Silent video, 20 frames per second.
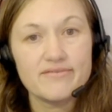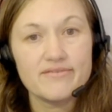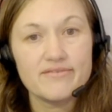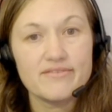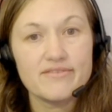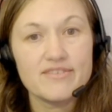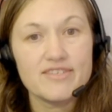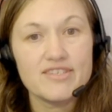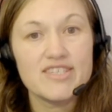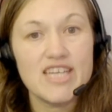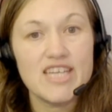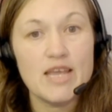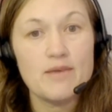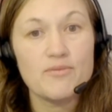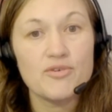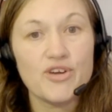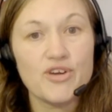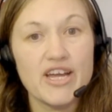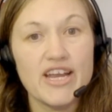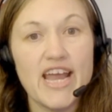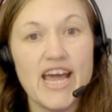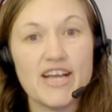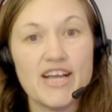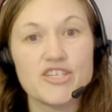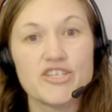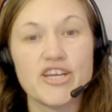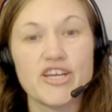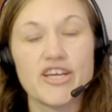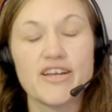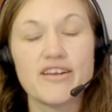stable
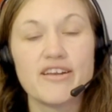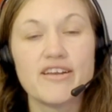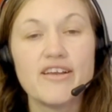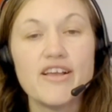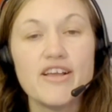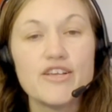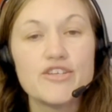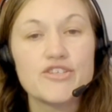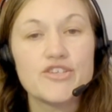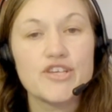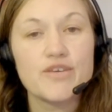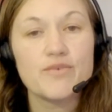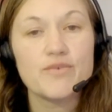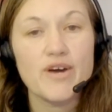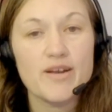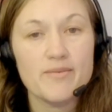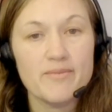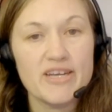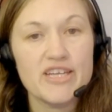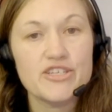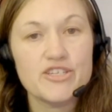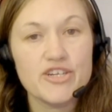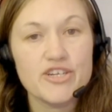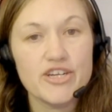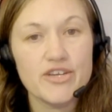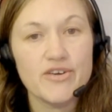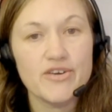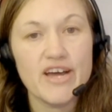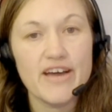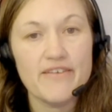connection. So you want to make sure
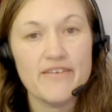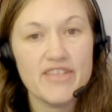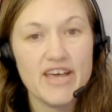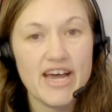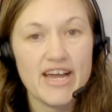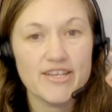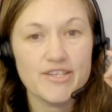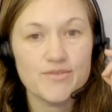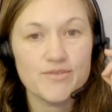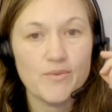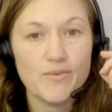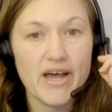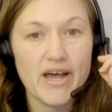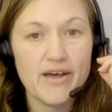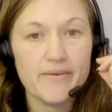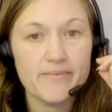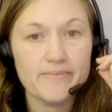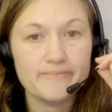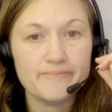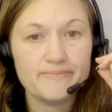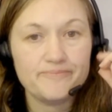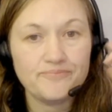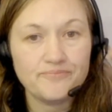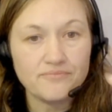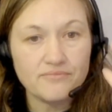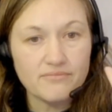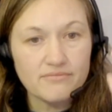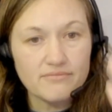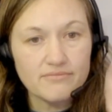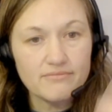you have that as well.
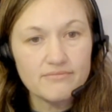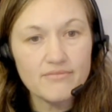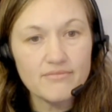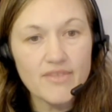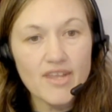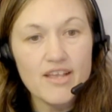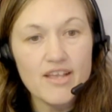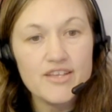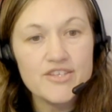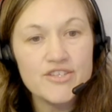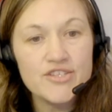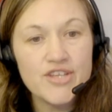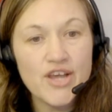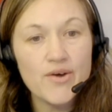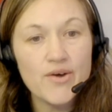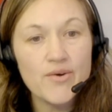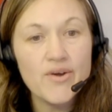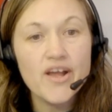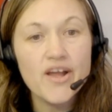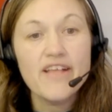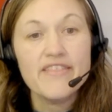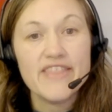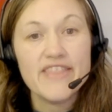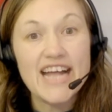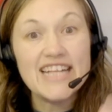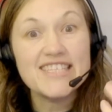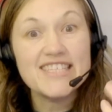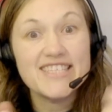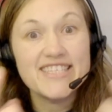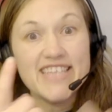So
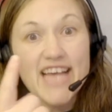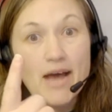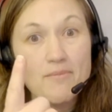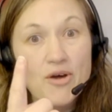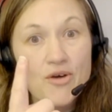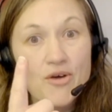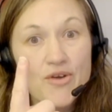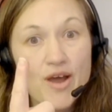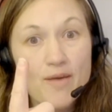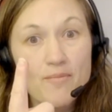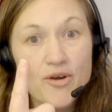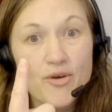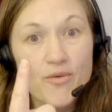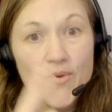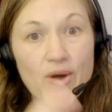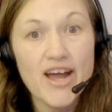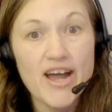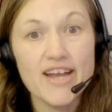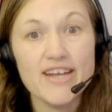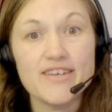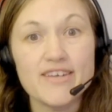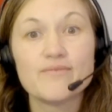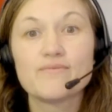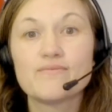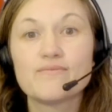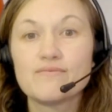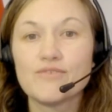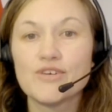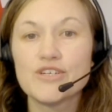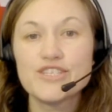that's demo number 1.
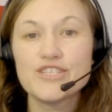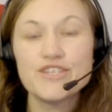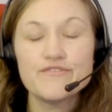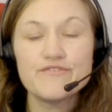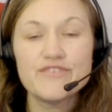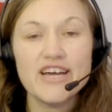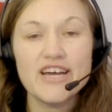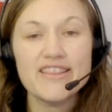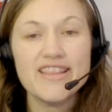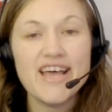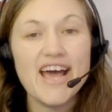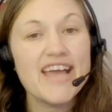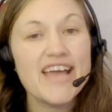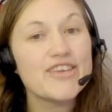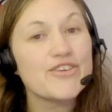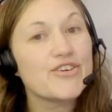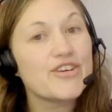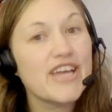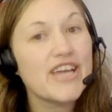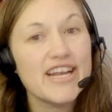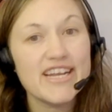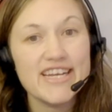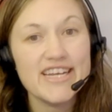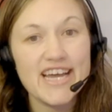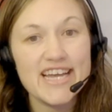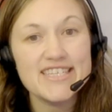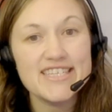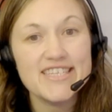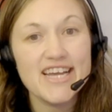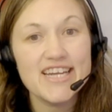Once you've done that, you'll get a
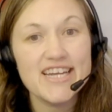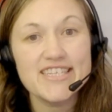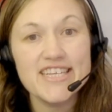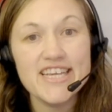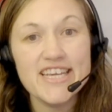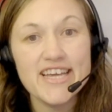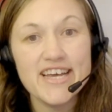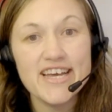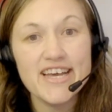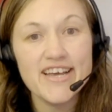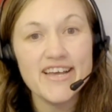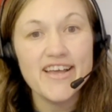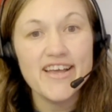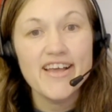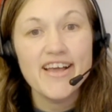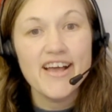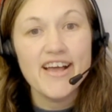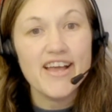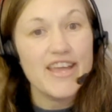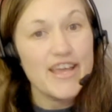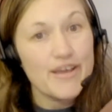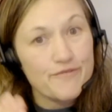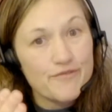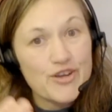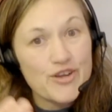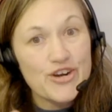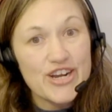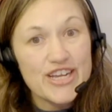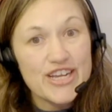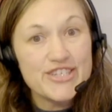nice idea if
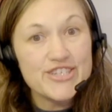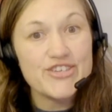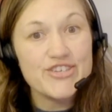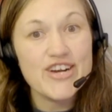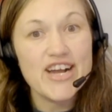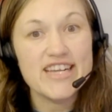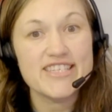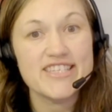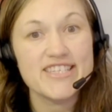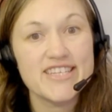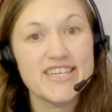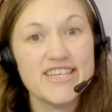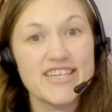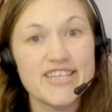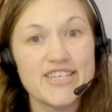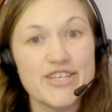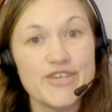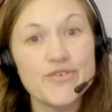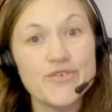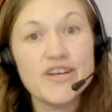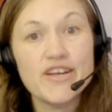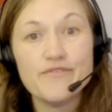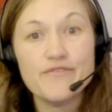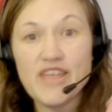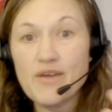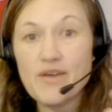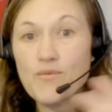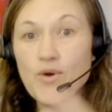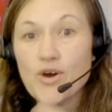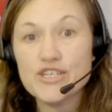they're interested in you and if
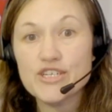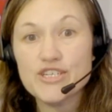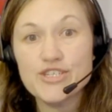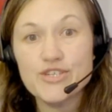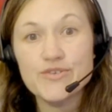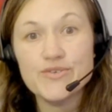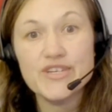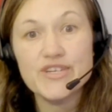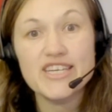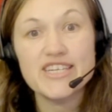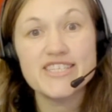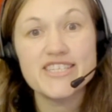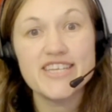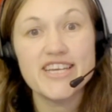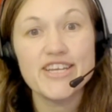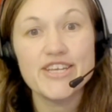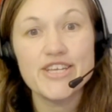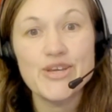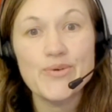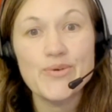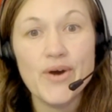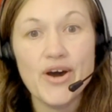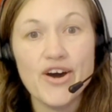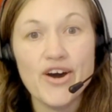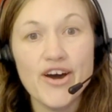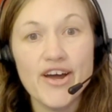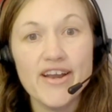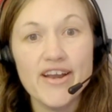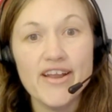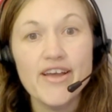they want you to continue
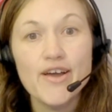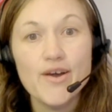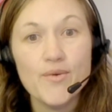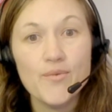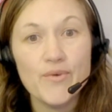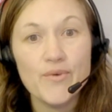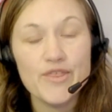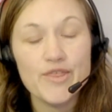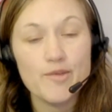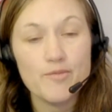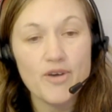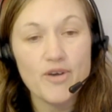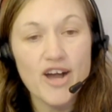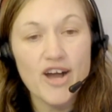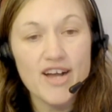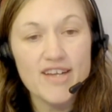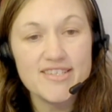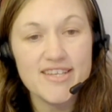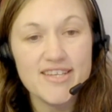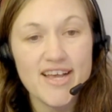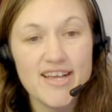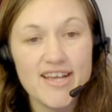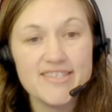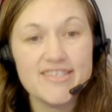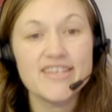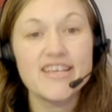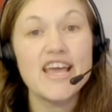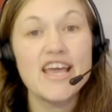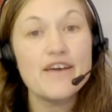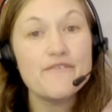on with the process.
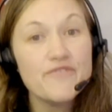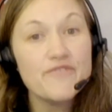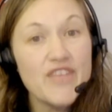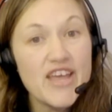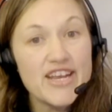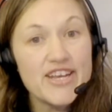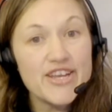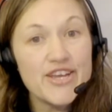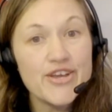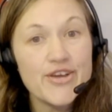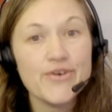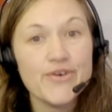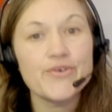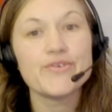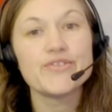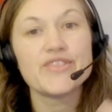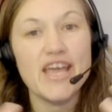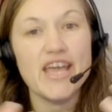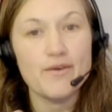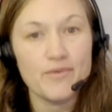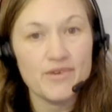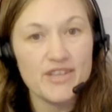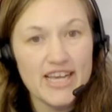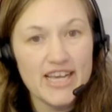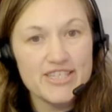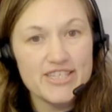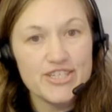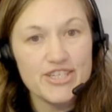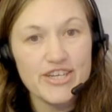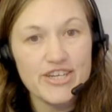If they do, they will
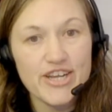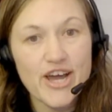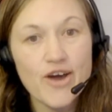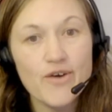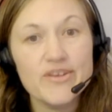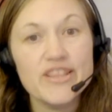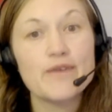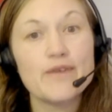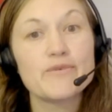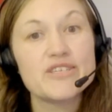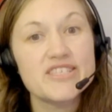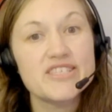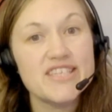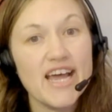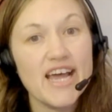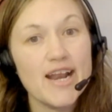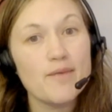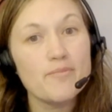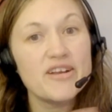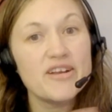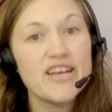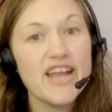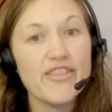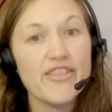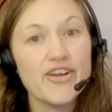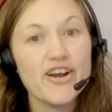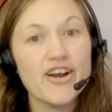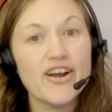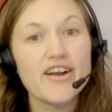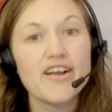let you know and they will set up
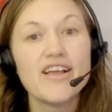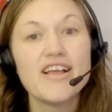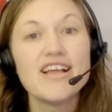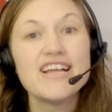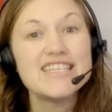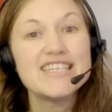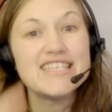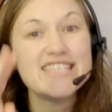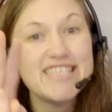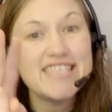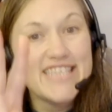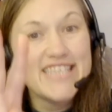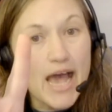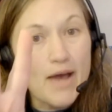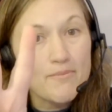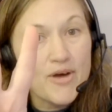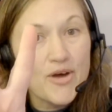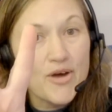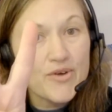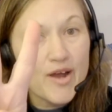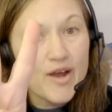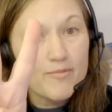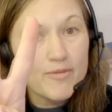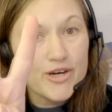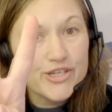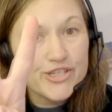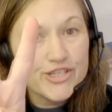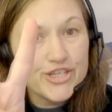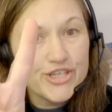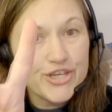another demo
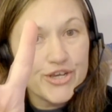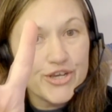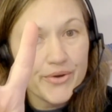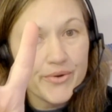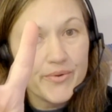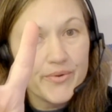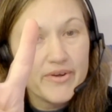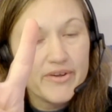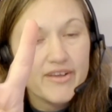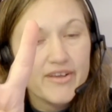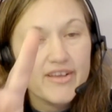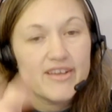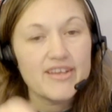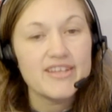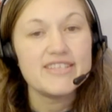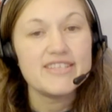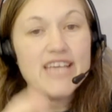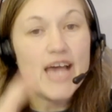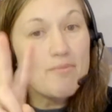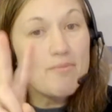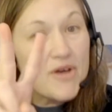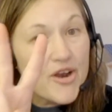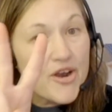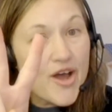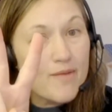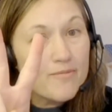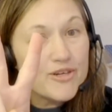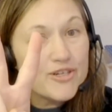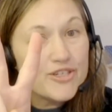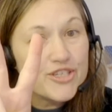number 2. Demo
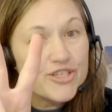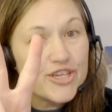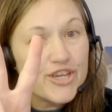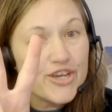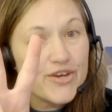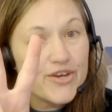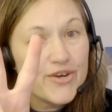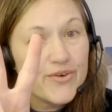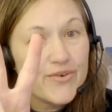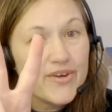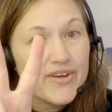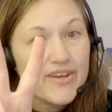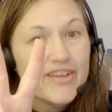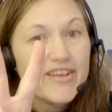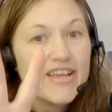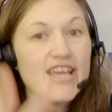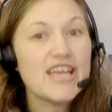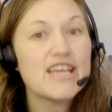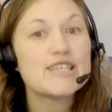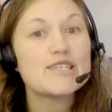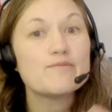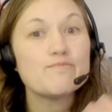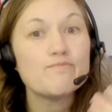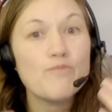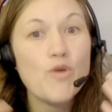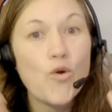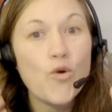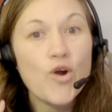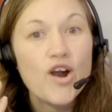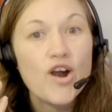number 2 is
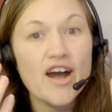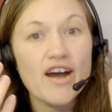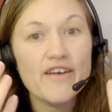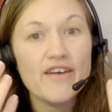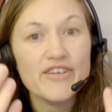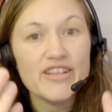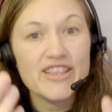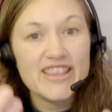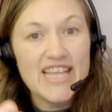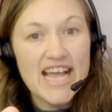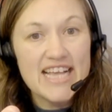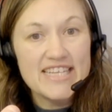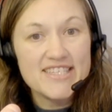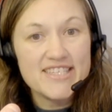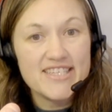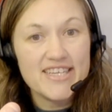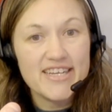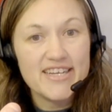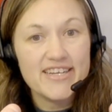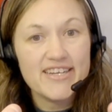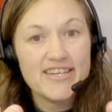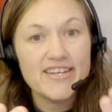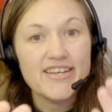more of a lesson